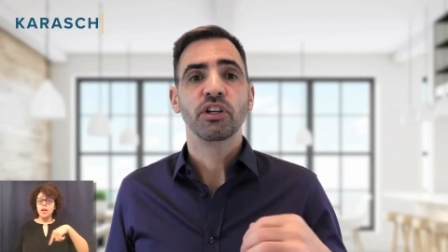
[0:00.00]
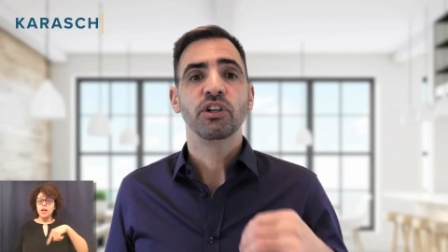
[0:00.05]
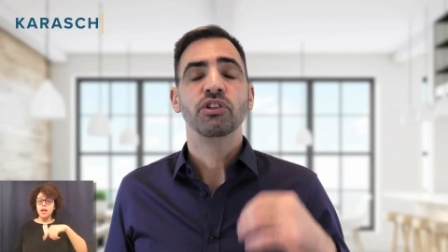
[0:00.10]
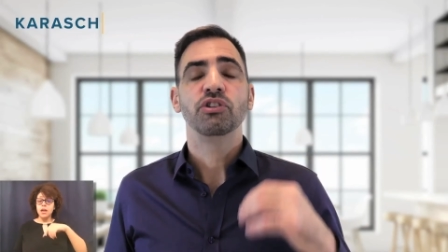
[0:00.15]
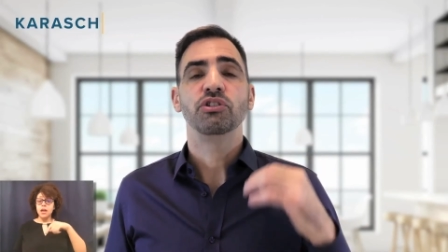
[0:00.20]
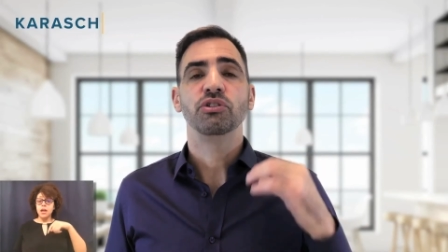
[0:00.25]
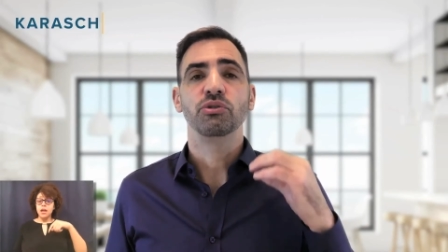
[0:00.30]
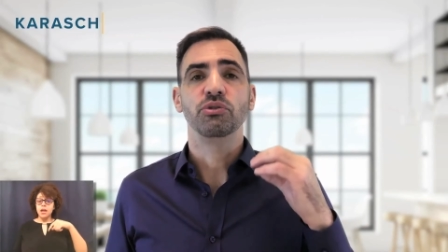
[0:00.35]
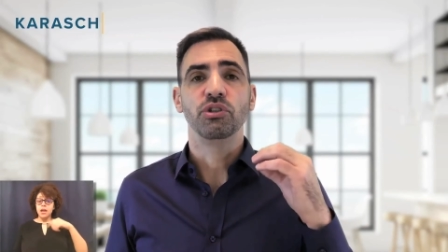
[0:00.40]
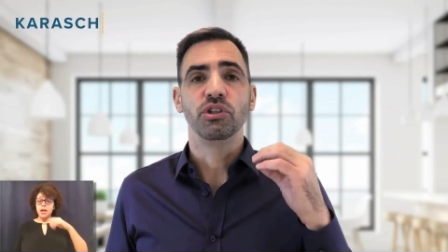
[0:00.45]

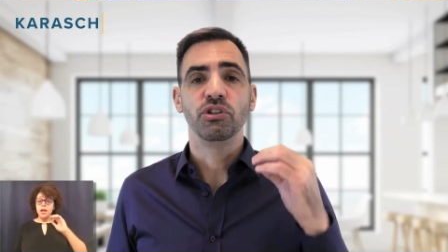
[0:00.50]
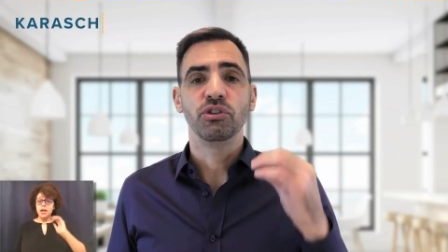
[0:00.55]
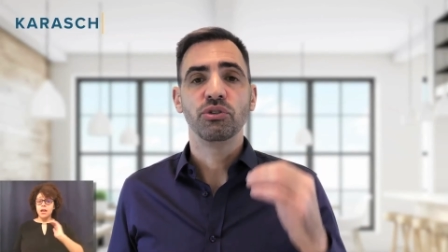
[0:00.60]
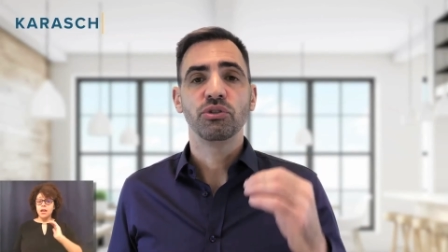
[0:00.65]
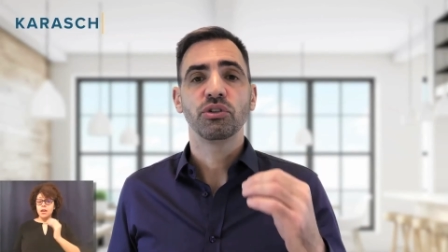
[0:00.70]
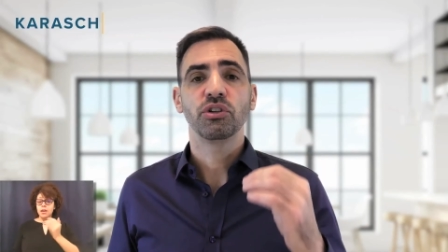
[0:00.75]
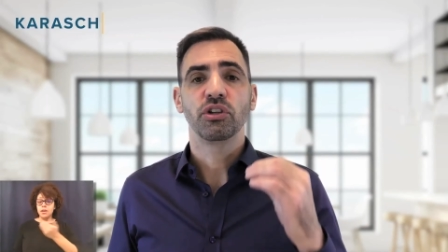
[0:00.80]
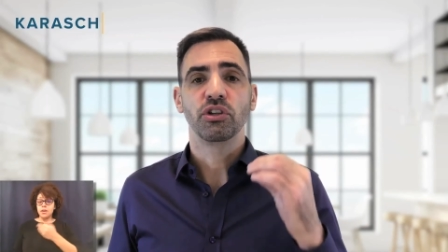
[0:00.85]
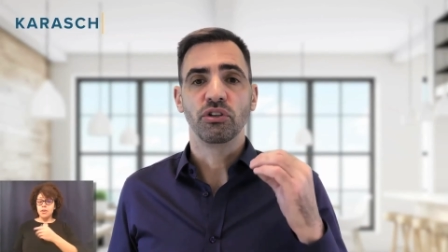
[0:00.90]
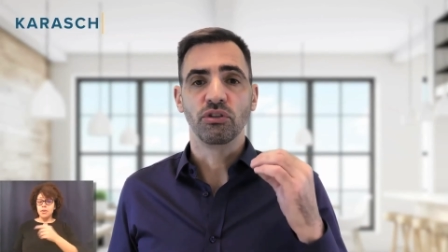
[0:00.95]
to
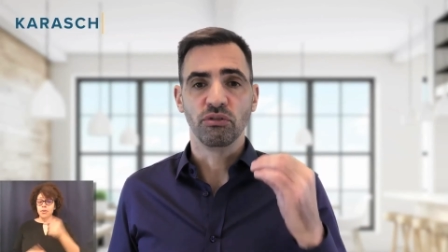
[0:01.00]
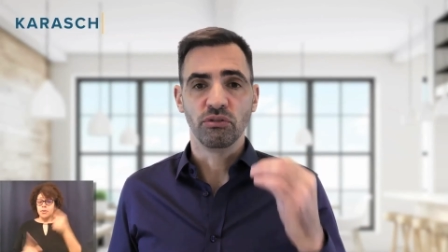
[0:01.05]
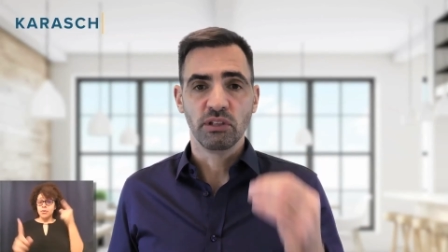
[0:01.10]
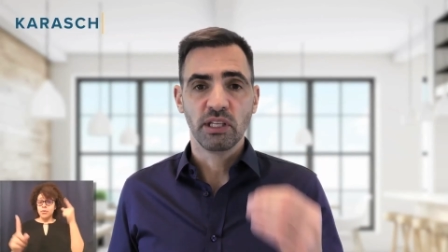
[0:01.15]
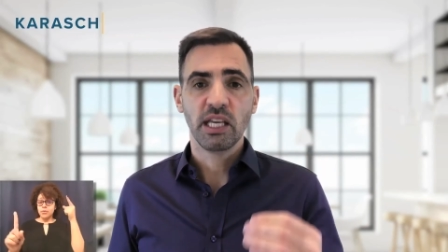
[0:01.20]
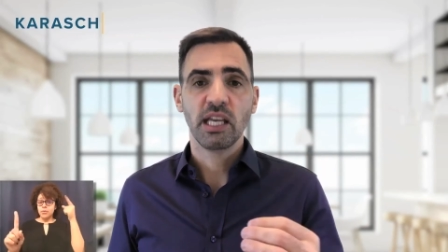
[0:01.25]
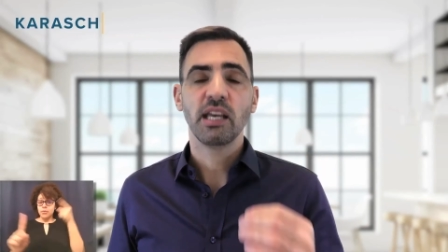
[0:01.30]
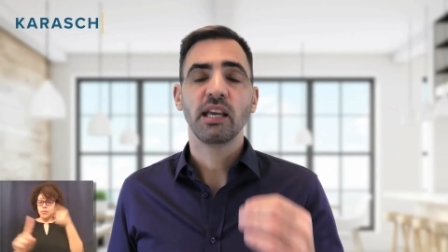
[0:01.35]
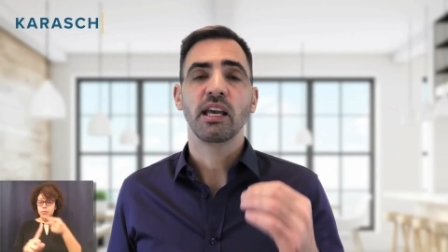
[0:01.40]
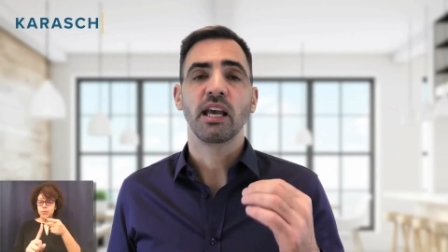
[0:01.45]
your
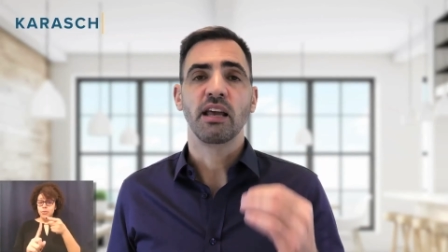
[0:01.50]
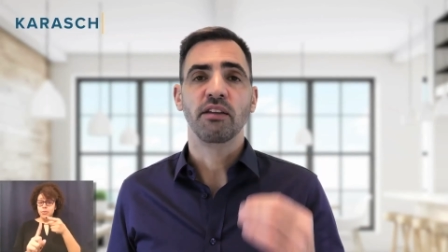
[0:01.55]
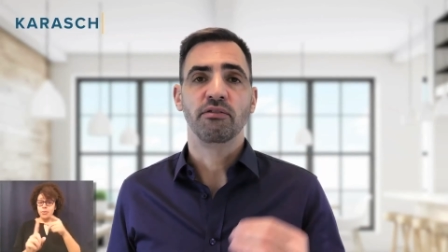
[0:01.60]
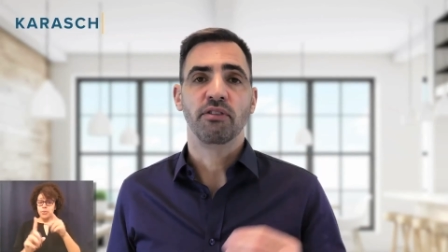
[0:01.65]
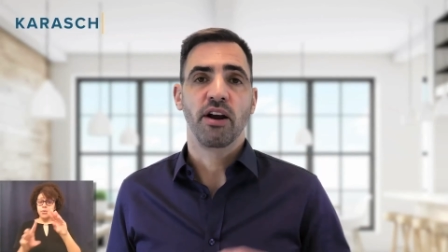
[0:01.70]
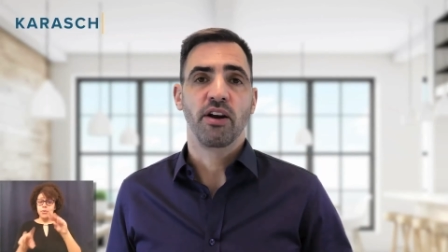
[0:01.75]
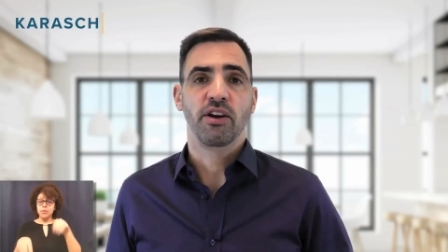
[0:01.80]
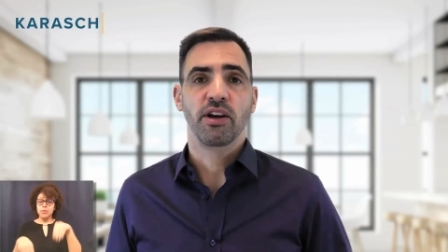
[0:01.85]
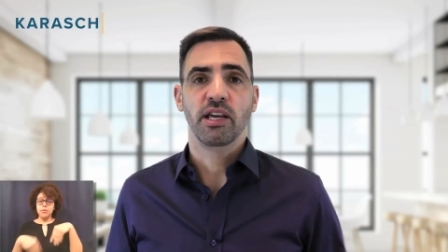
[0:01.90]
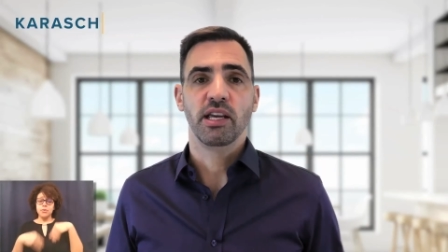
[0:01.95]
unique and
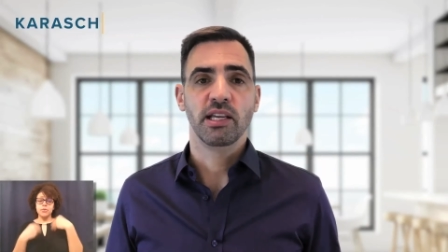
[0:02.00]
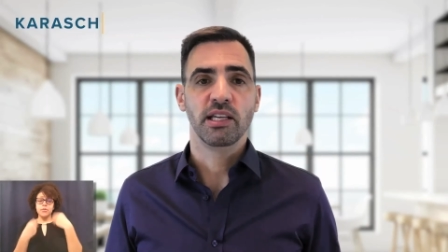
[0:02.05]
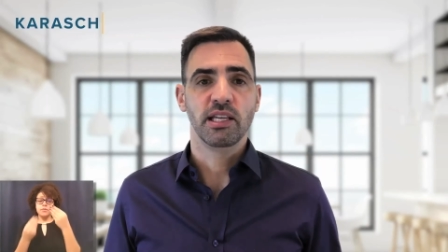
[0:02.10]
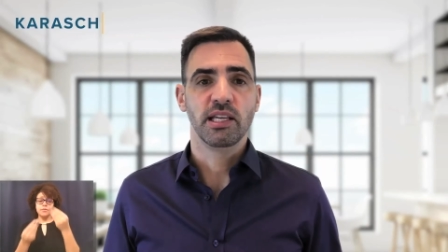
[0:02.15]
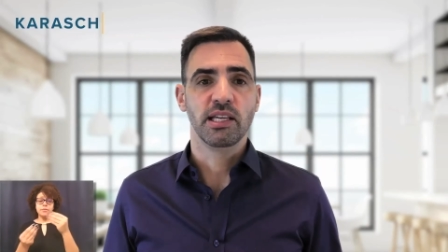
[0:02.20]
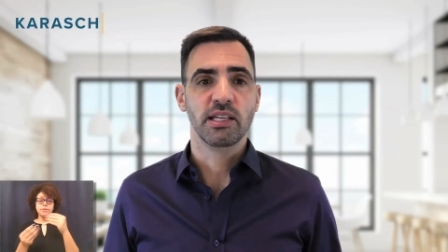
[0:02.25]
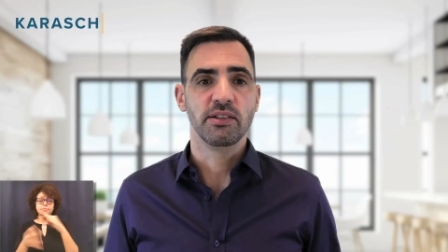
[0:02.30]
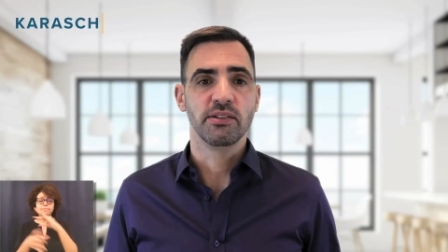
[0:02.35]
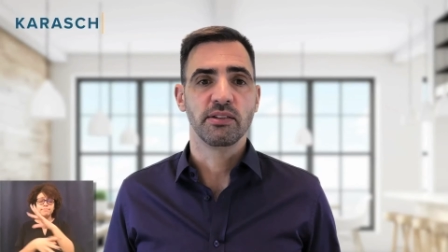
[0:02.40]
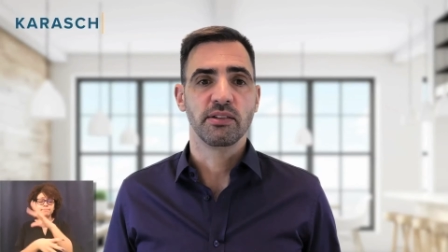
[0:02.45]
varying
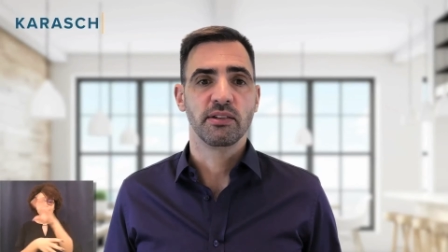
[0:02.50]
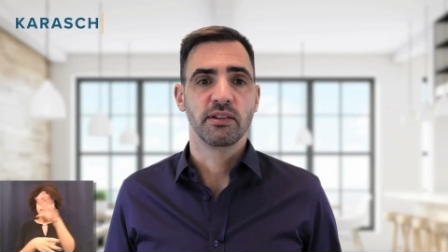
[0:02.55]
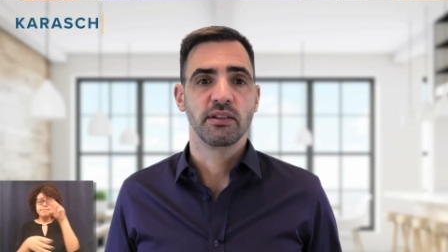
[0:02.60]
needs.